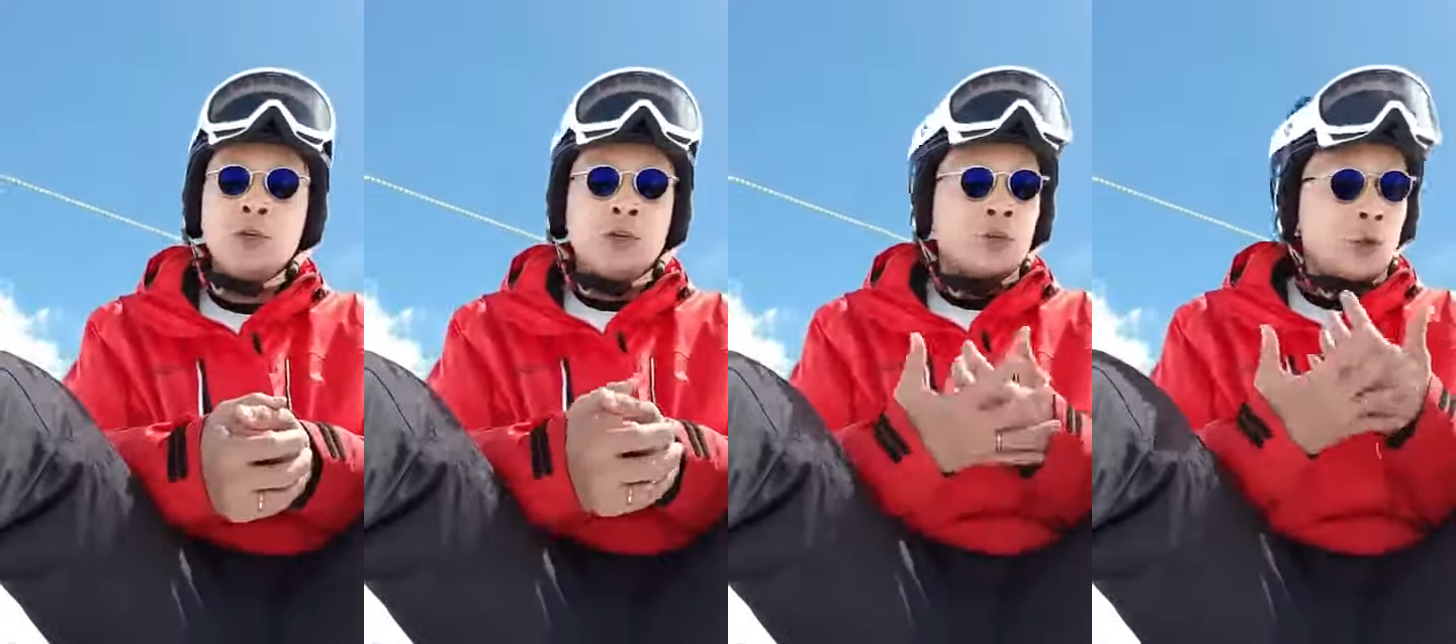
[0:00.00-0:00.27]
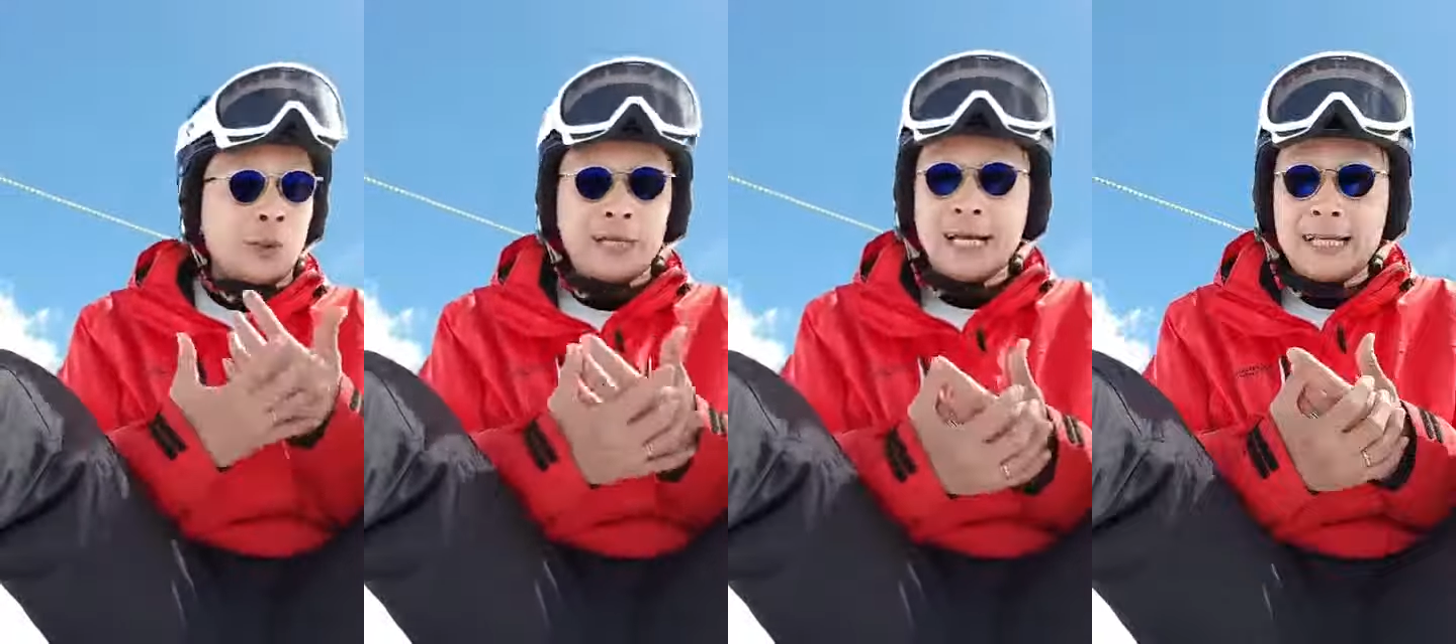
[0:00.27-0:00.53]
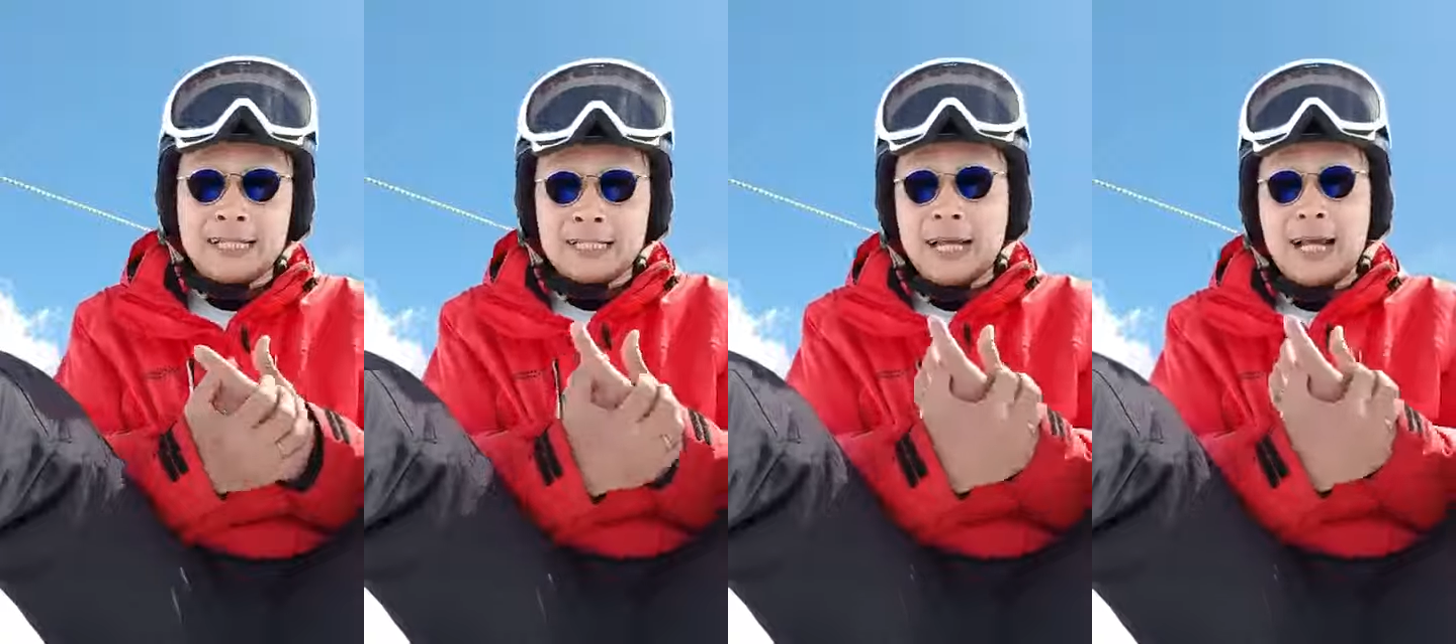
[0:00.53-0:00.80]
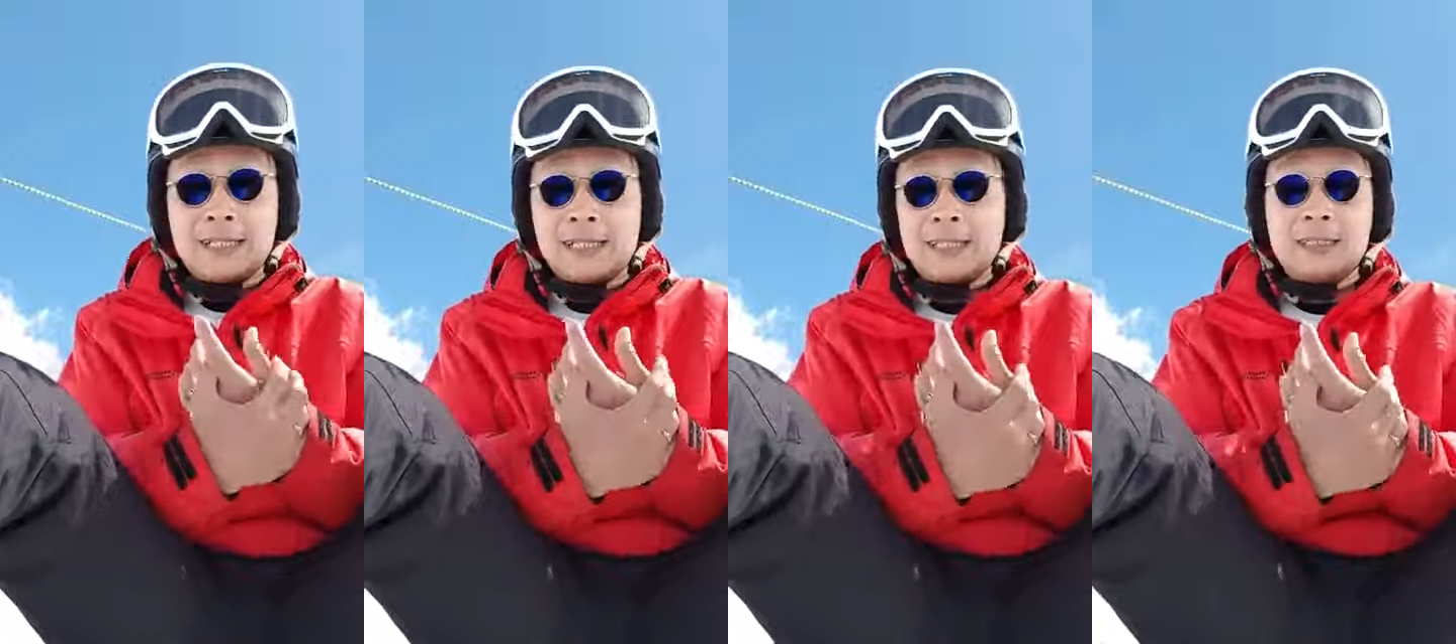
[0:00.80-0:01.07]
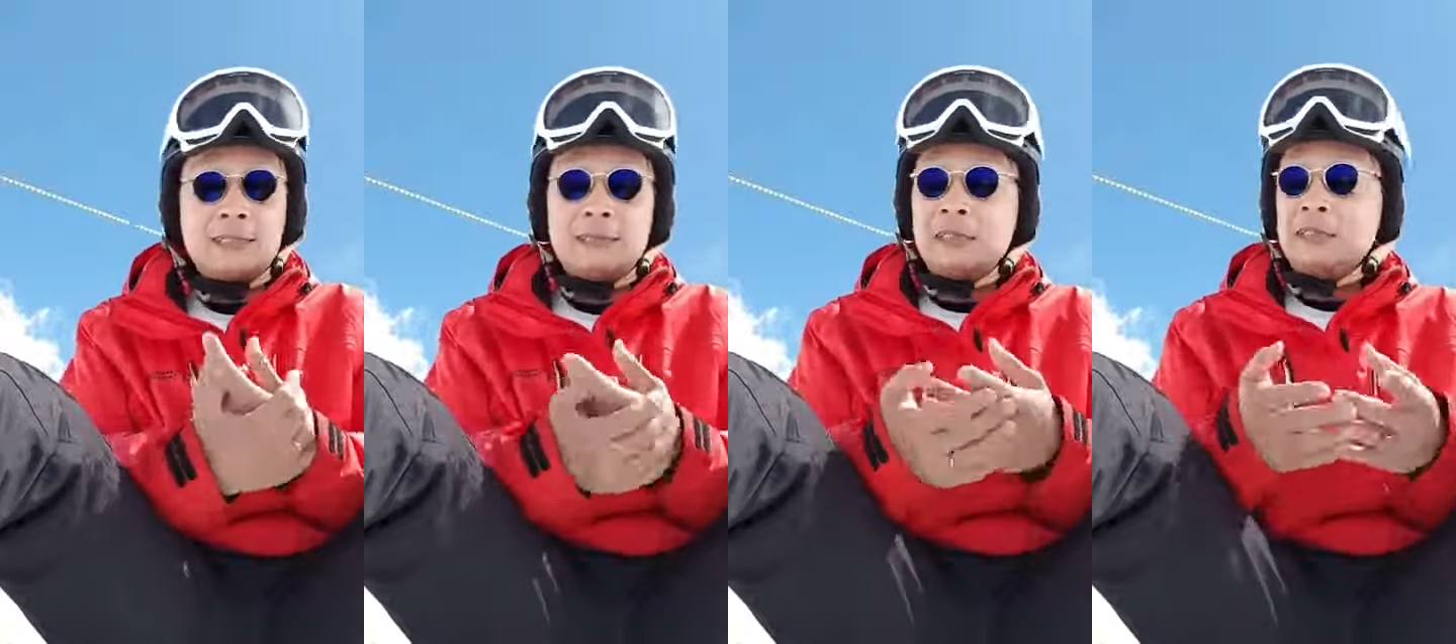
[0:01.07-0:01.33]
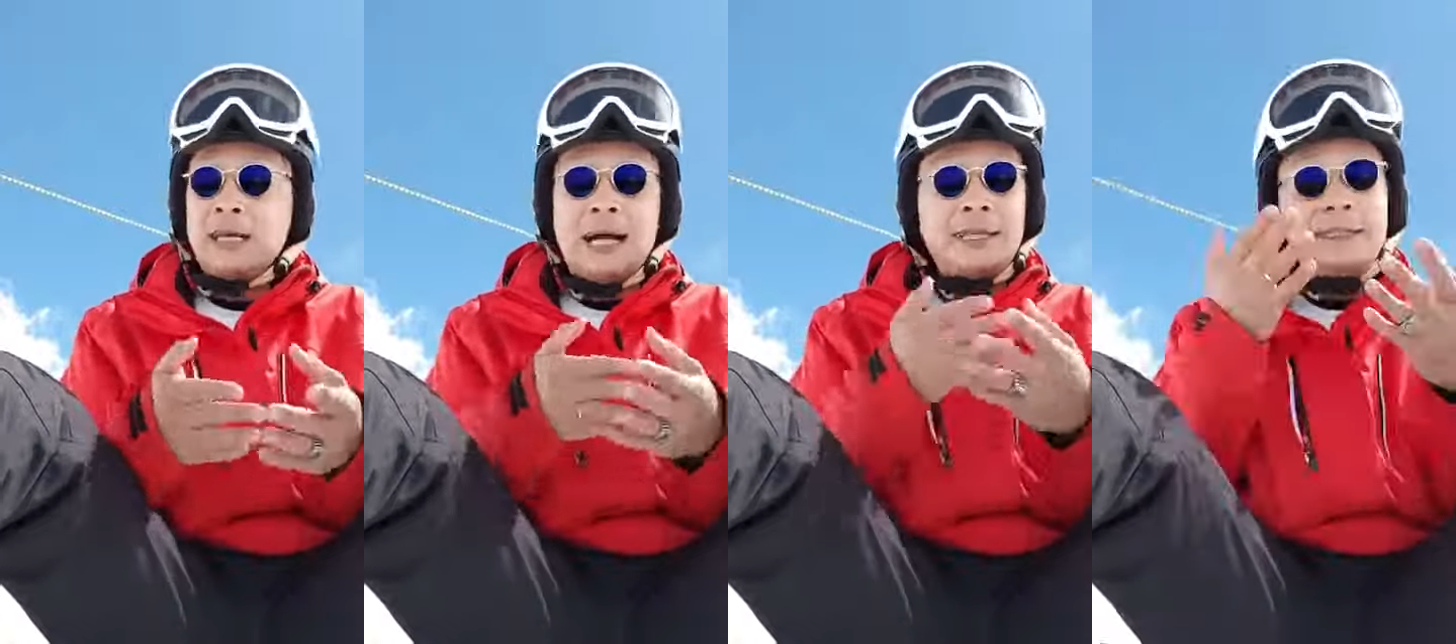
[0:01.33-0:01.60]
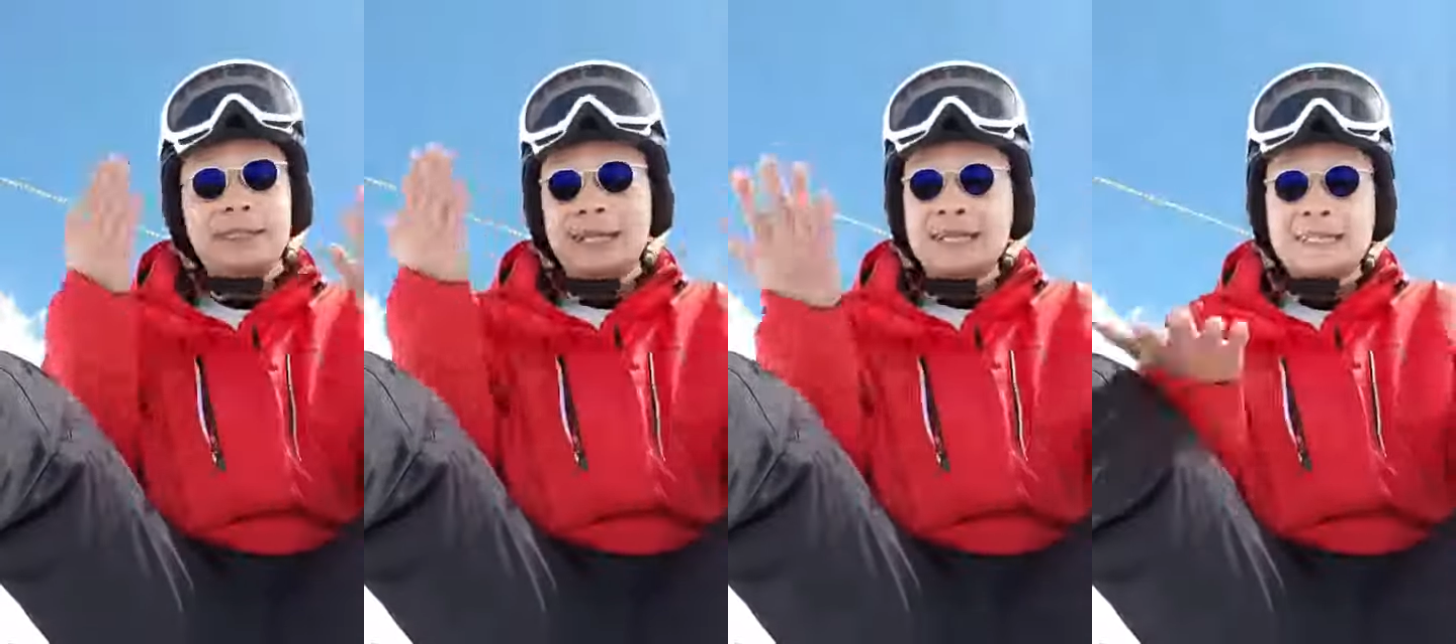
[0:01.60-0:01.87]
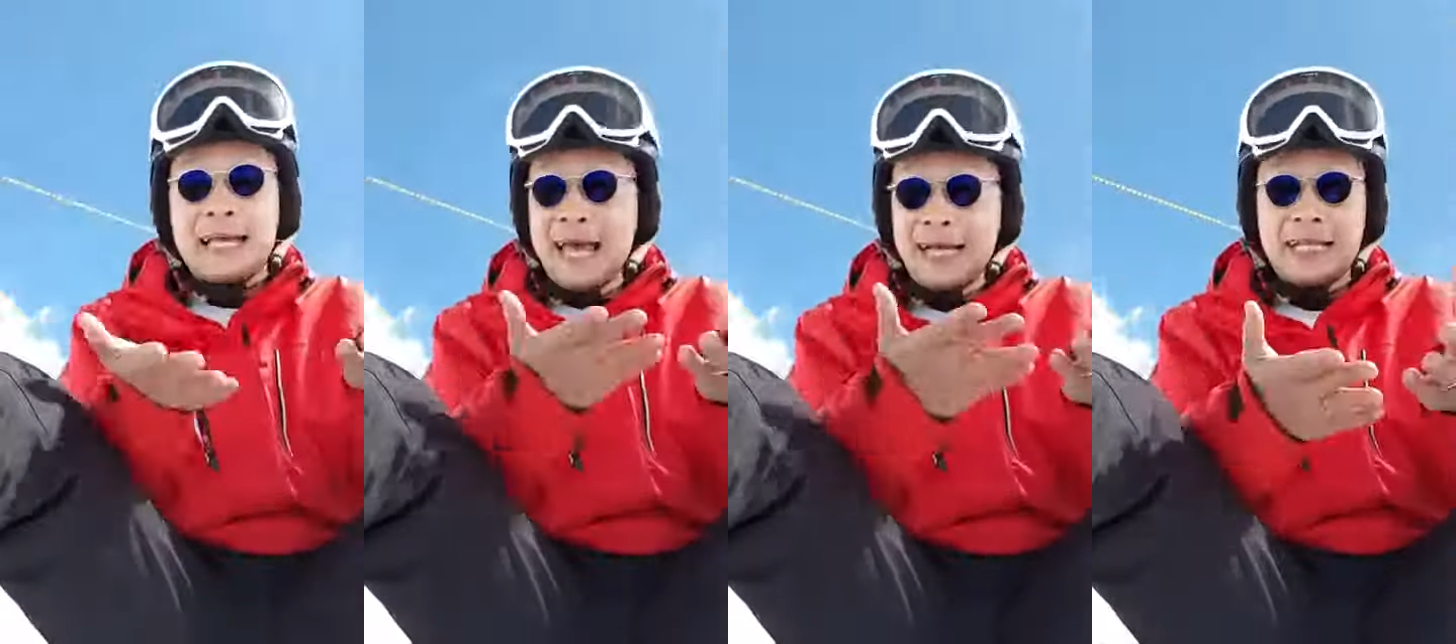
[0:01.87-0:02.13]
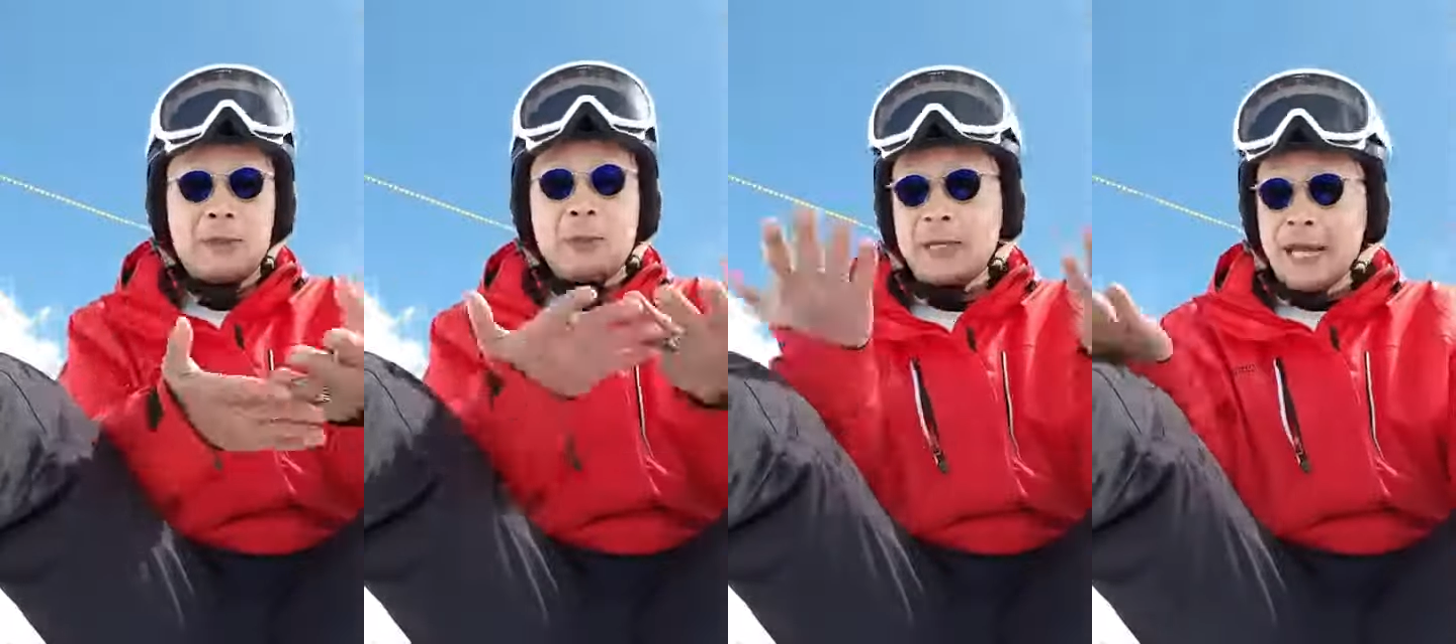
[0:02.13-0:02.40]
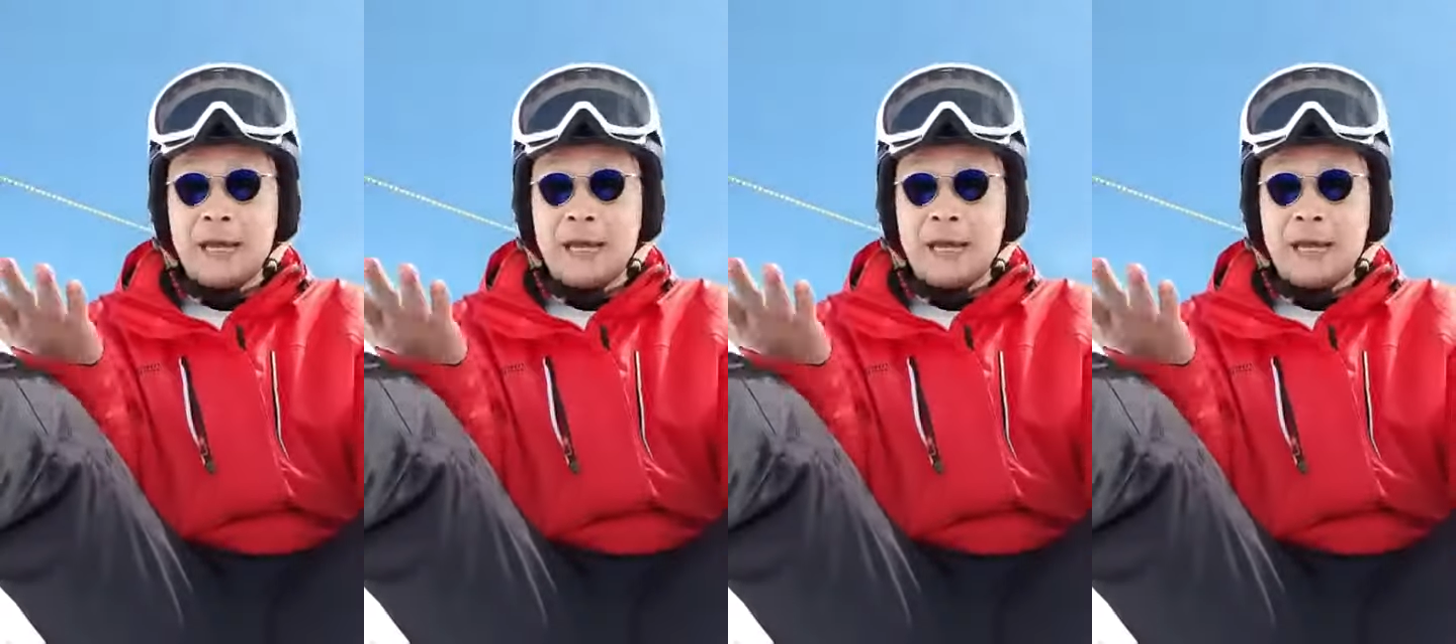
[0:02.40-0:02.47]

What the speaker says: So when I started, I did exactly what